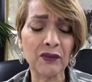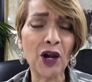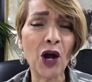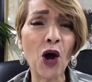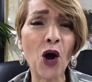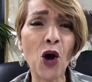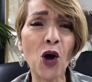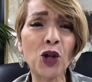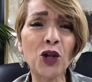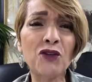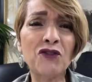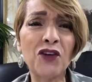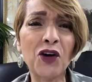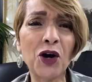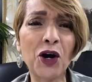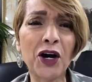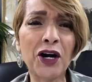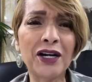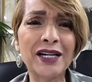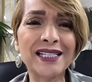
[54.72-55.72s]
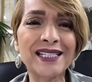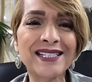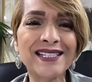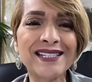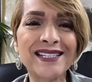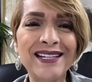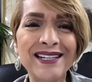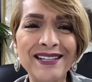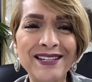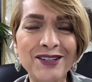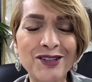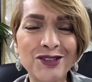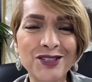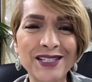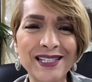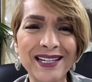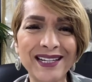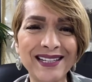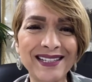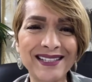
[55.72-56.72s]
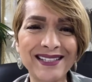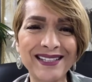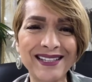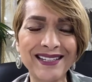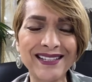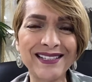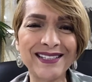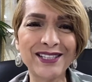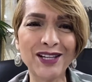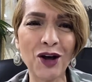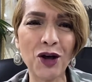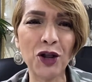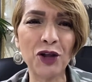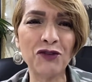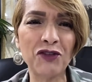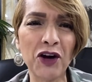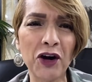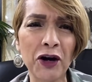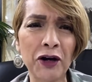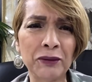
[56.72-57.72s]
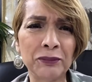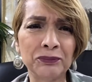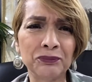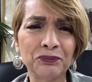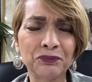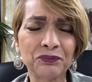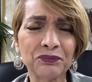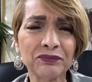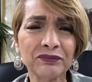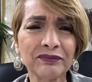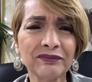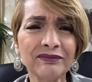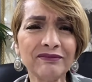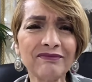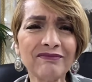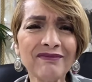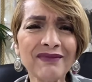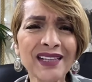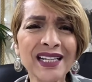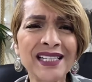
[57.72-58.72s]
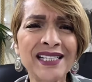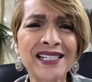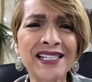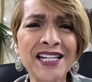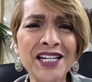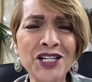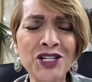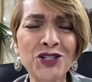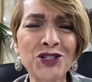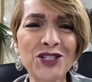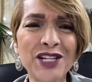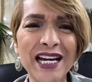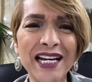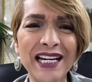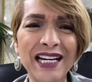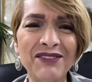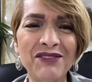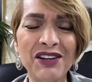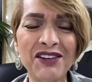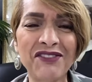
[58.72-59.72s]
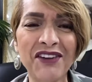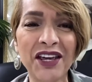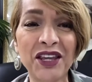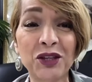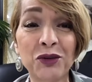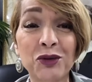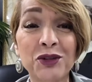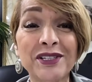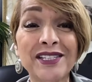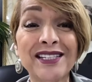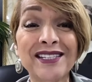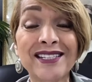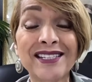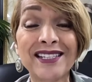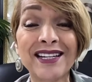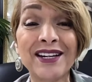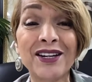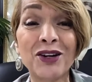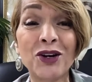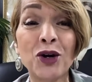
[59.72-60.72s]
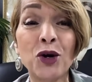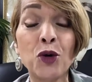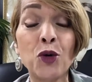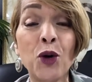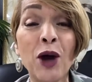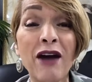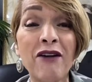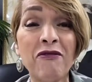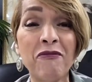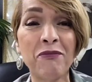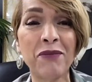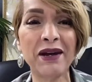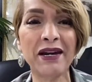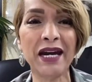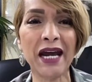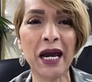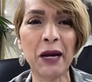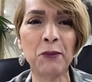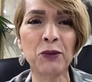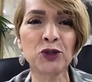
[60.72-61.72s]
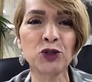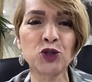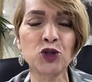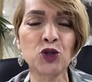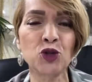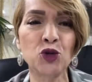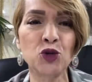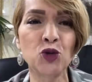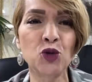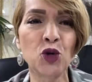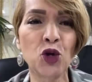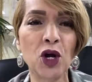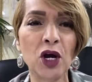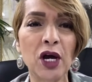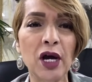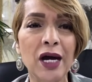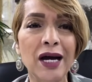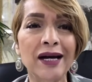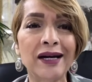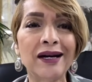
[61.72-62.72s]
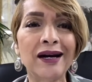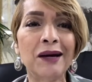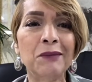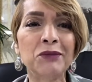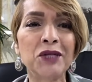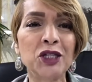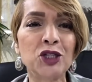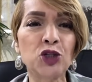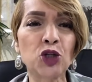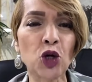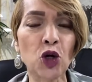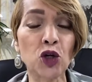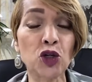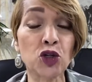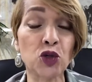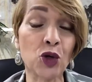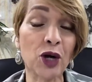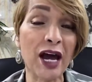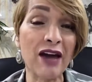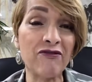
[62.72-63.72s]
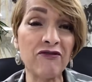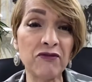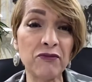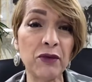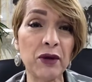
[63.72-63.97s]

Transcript: all of our senior citizens, all of our seniors at Living Faith Christian Center who haven't been able to come to church or haven't